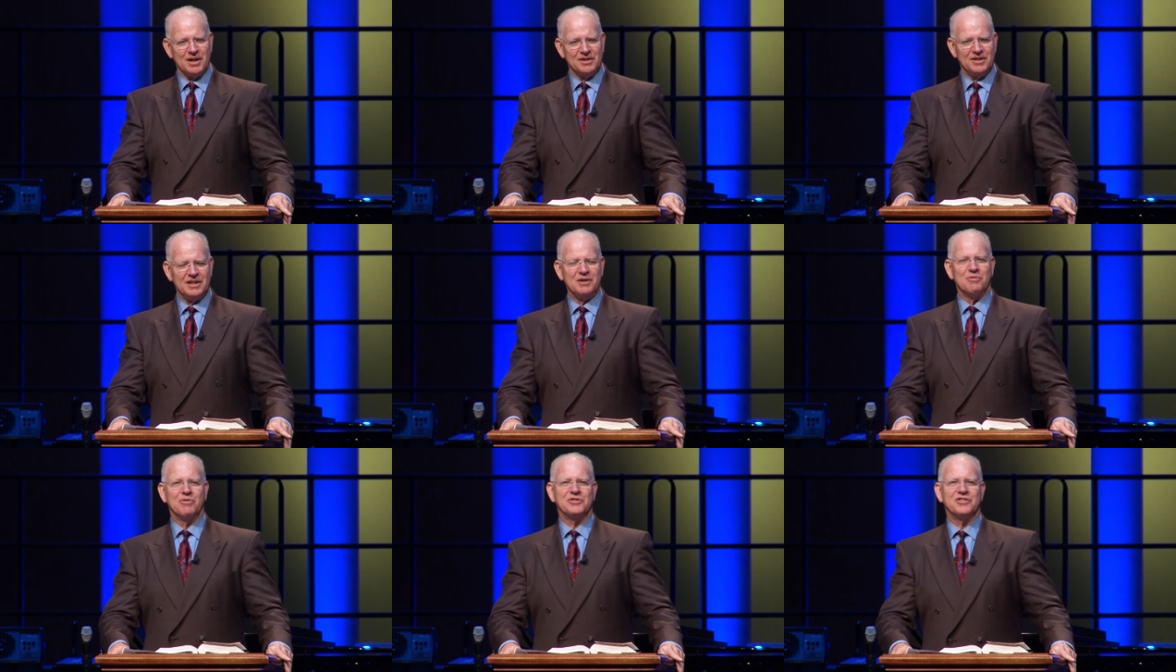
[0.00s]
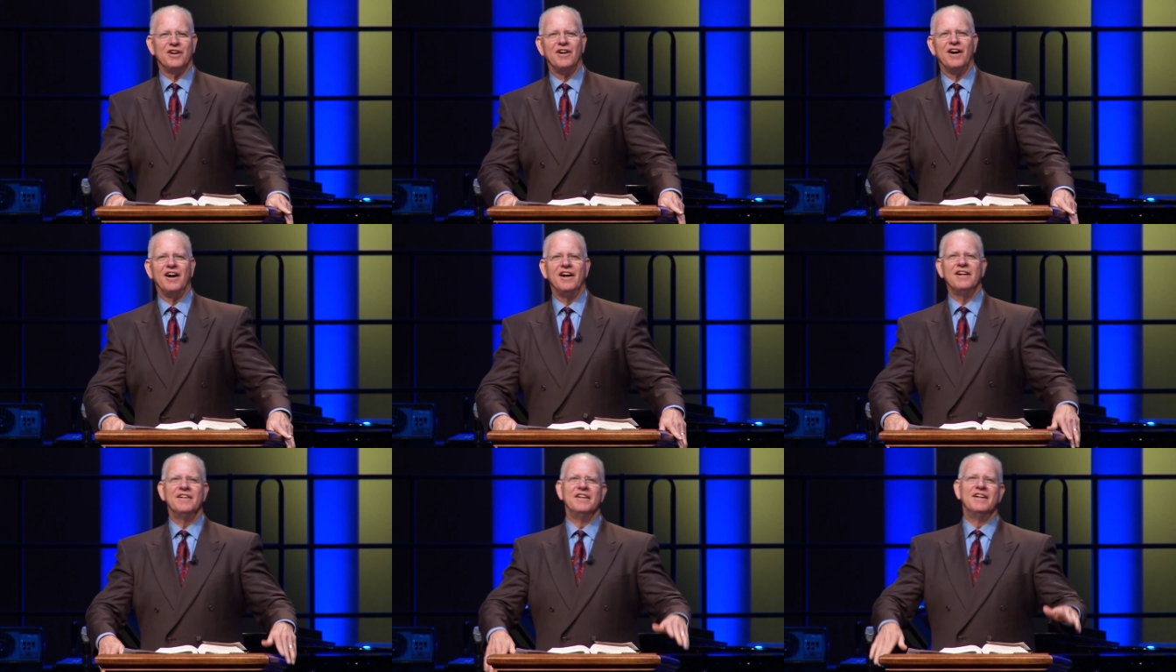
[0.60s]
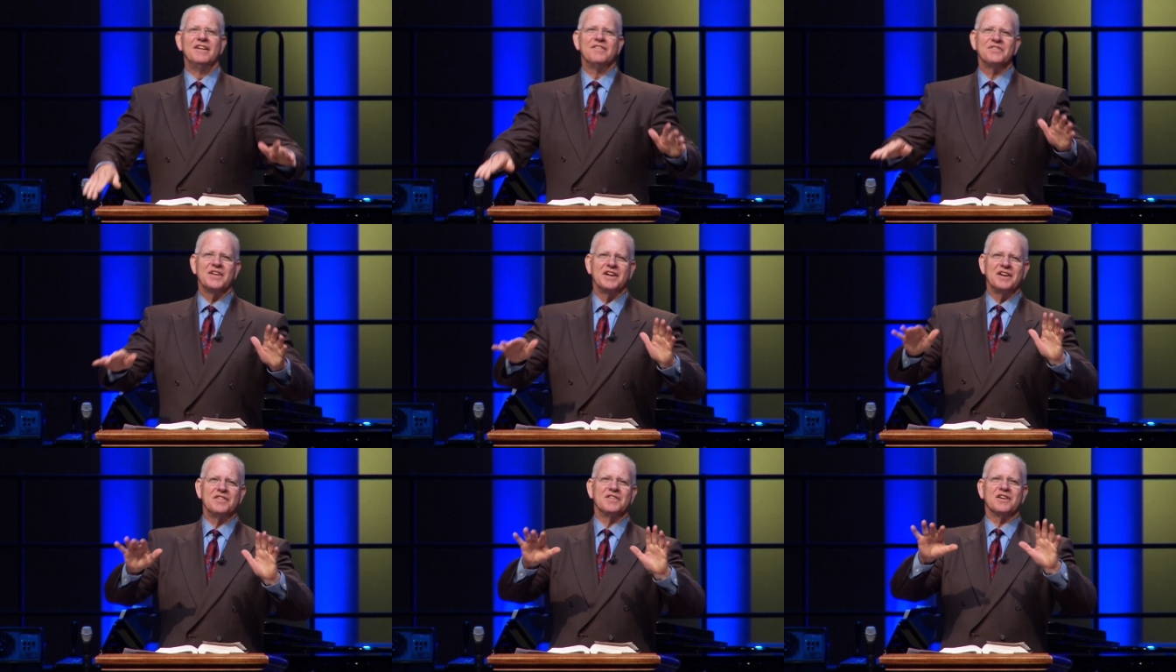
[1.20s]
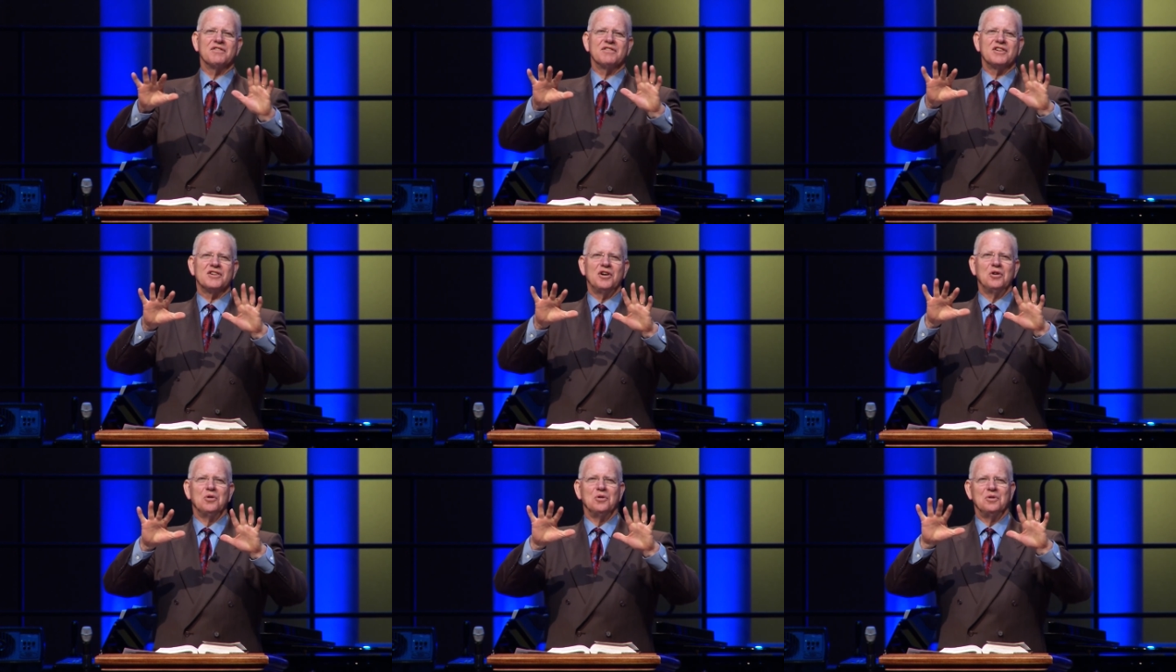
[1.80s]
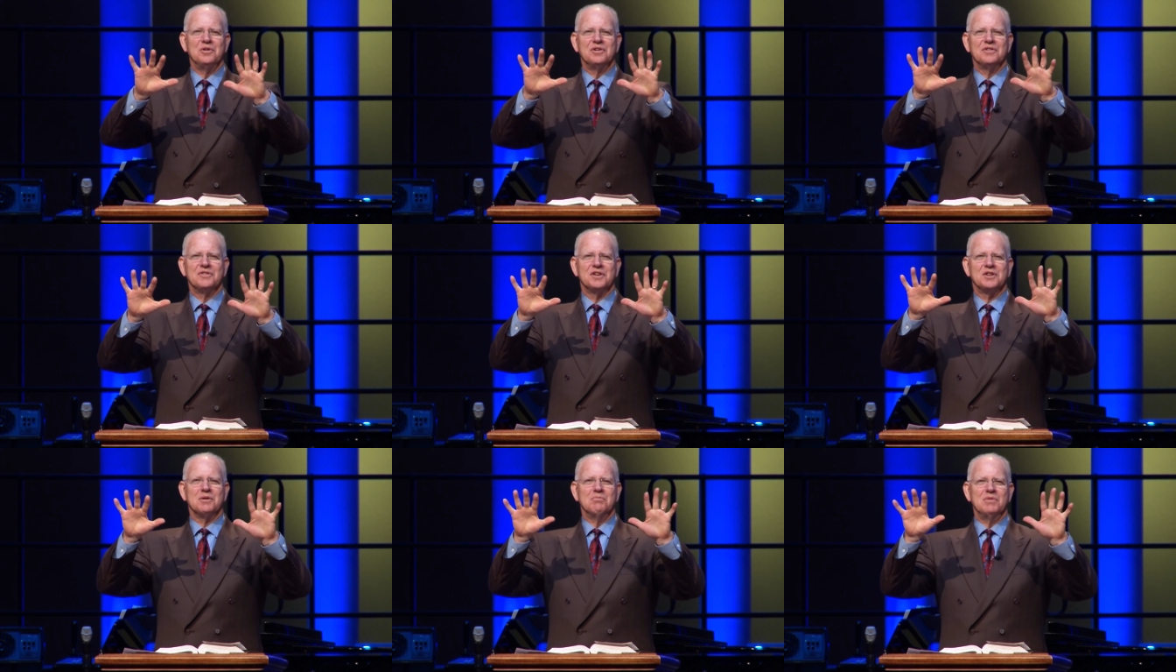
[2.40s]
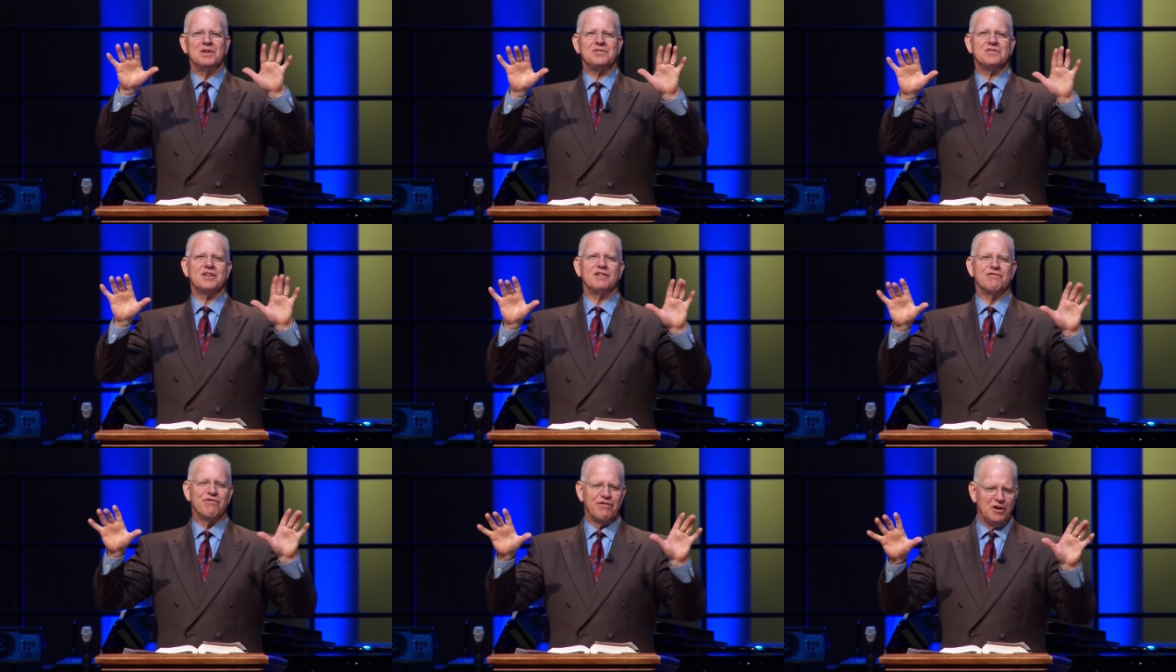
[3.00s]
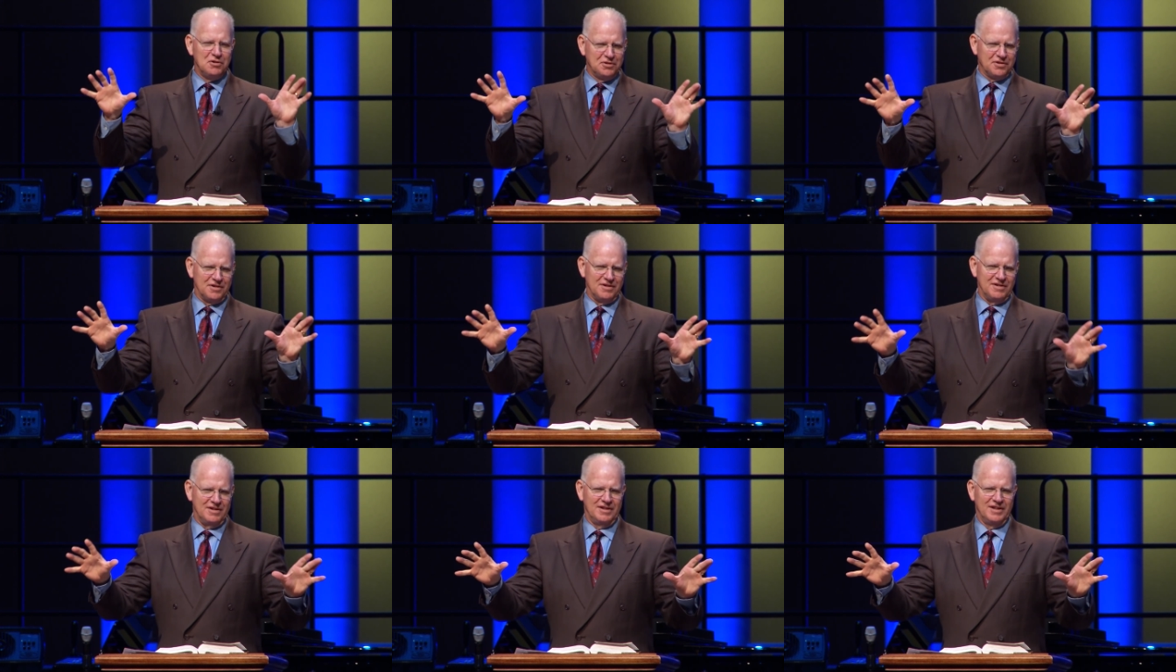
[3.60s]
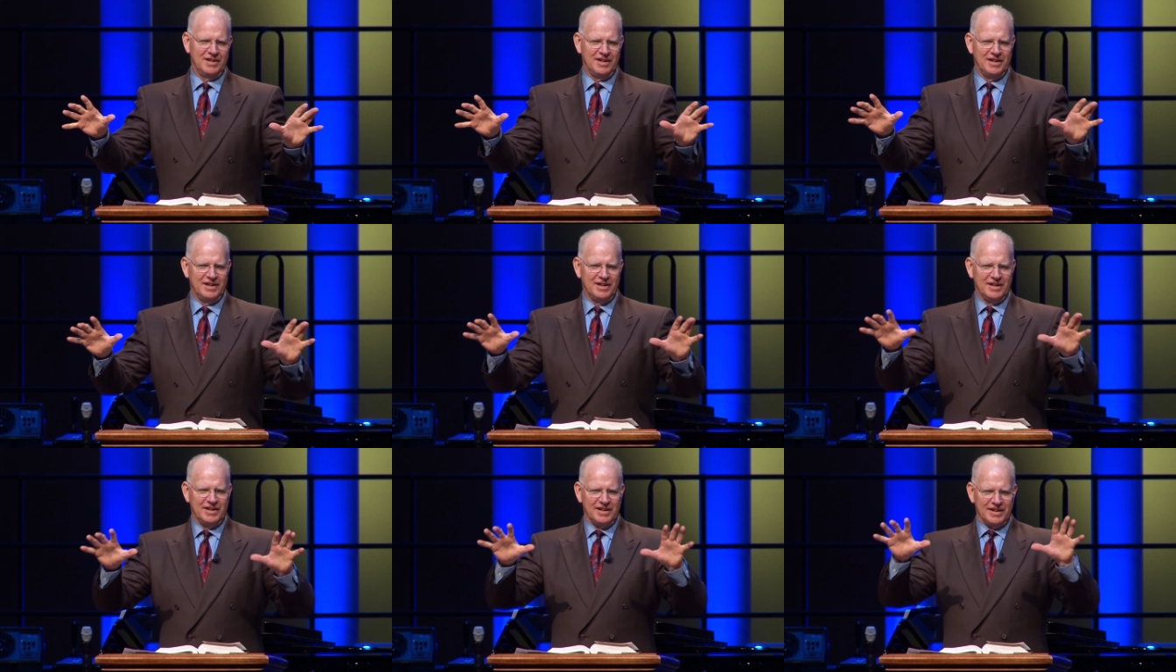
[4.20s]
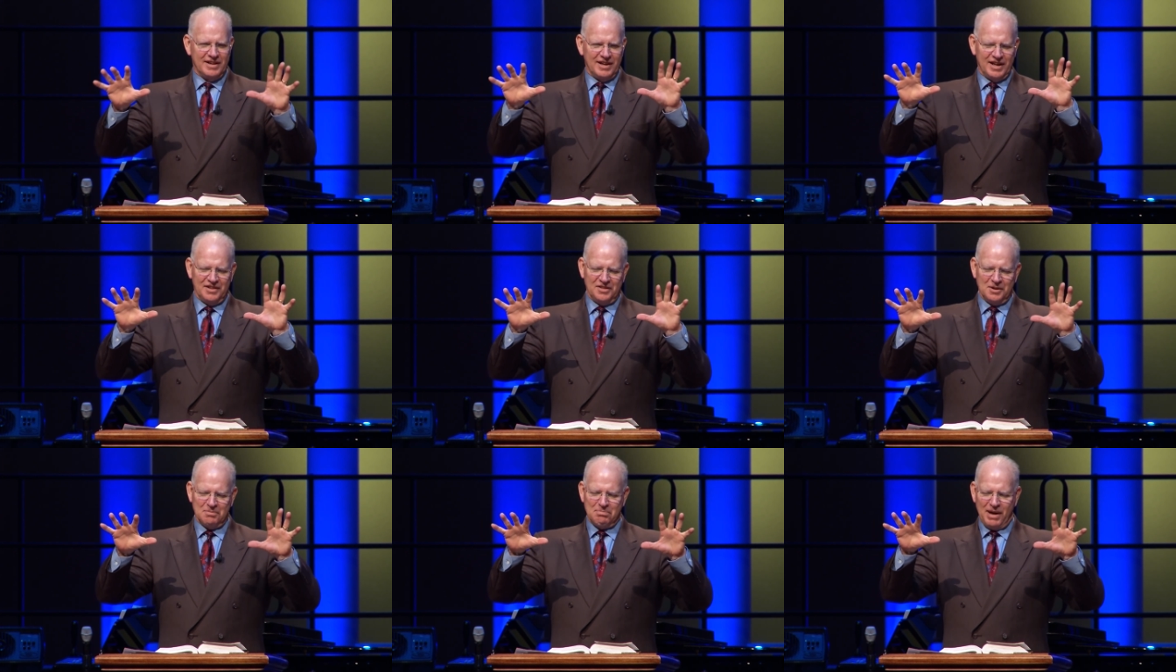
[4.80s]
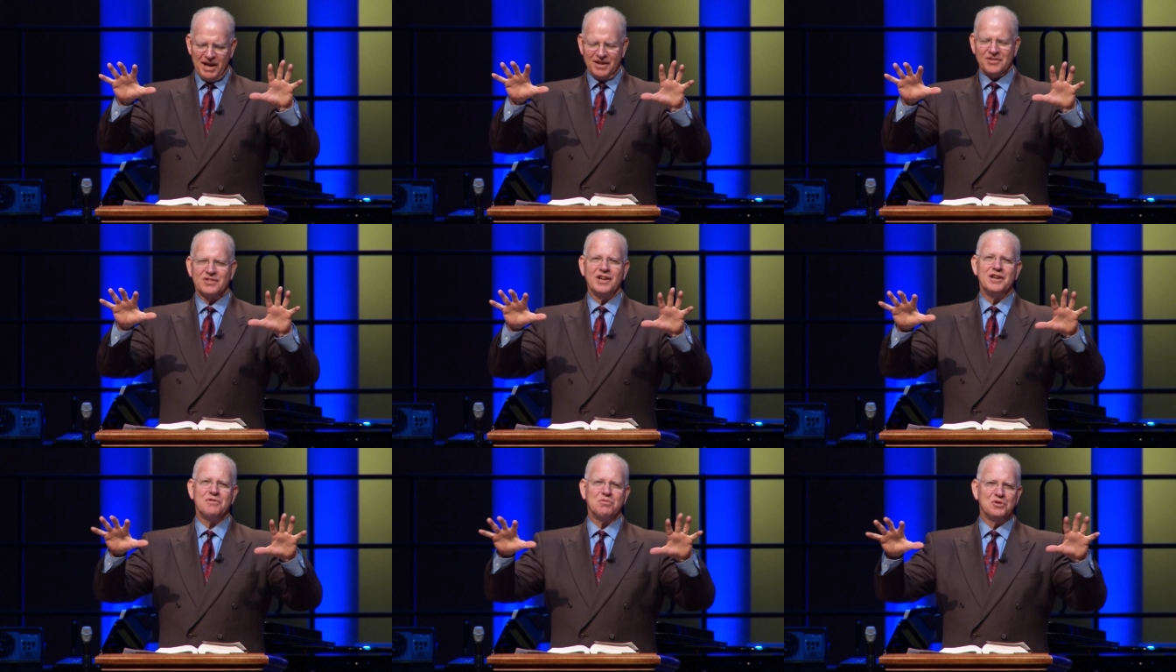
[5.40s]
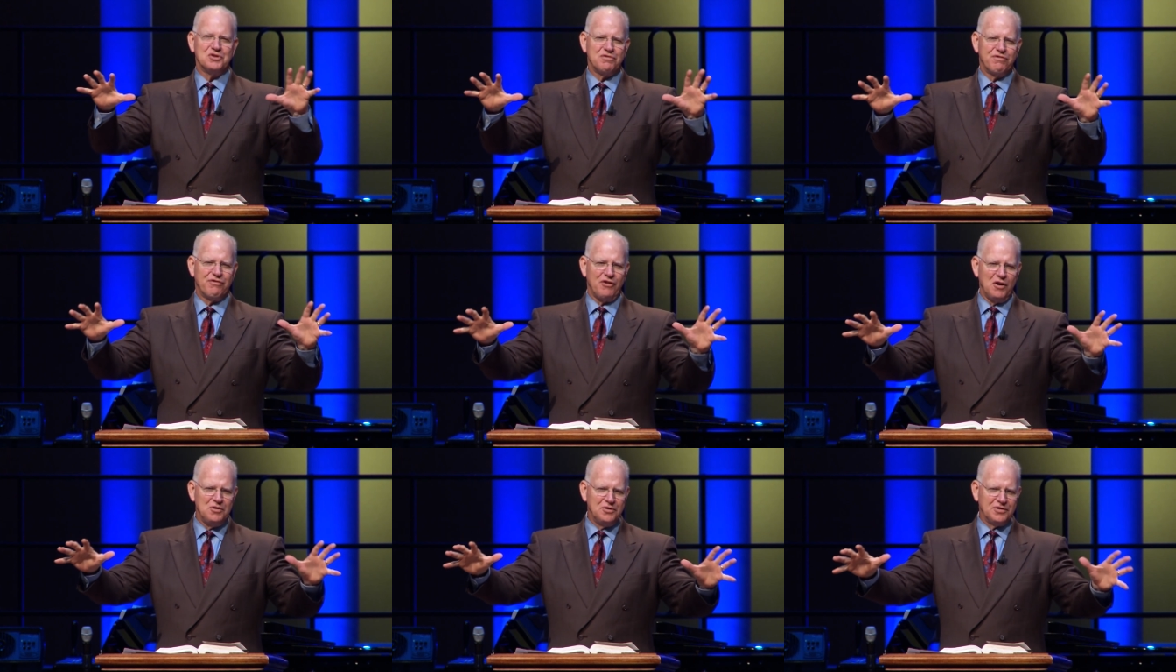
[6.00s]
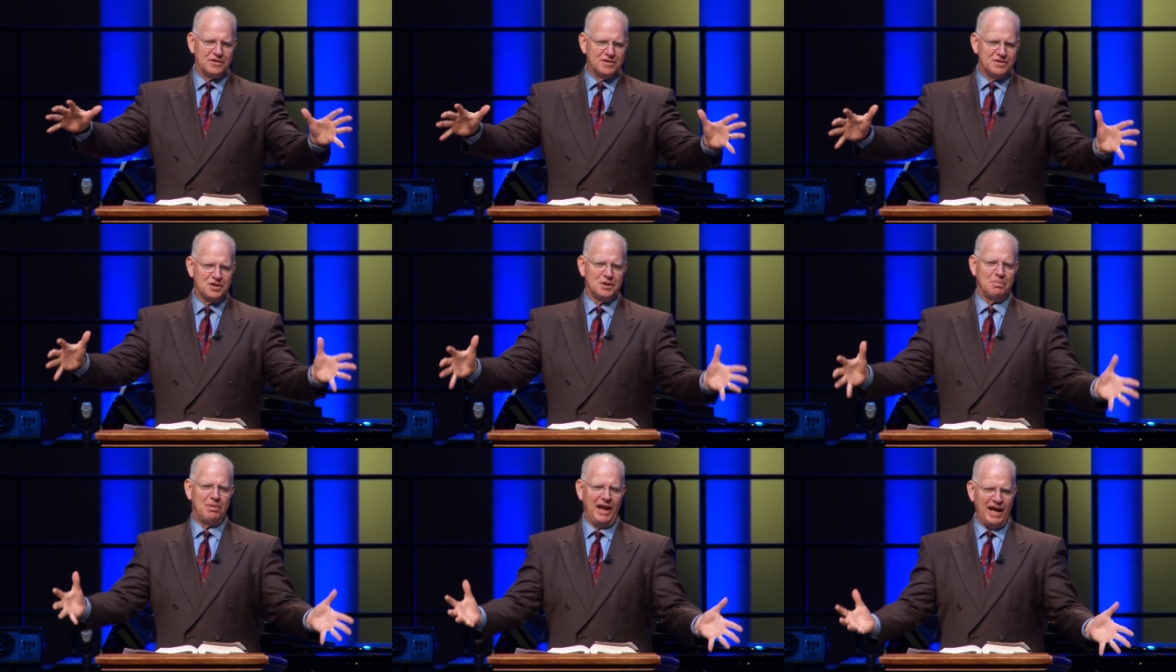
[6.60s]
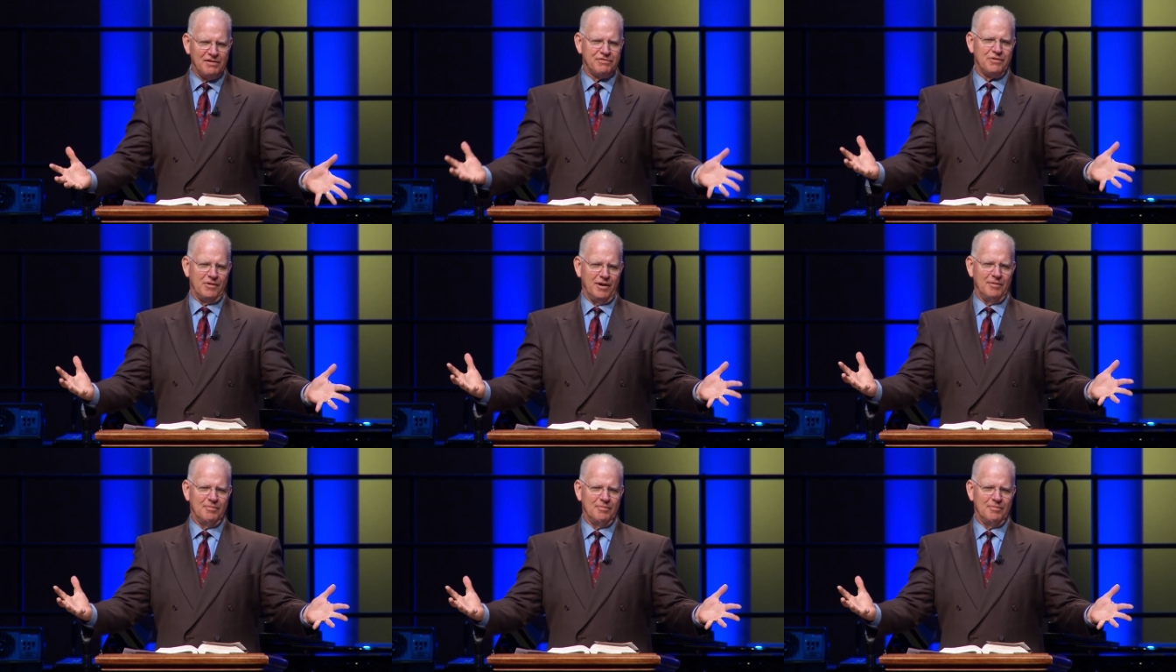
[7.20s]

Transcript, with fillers: Then he saw that in the cold that the mist had frozen and the bank safe was frozen to the platform.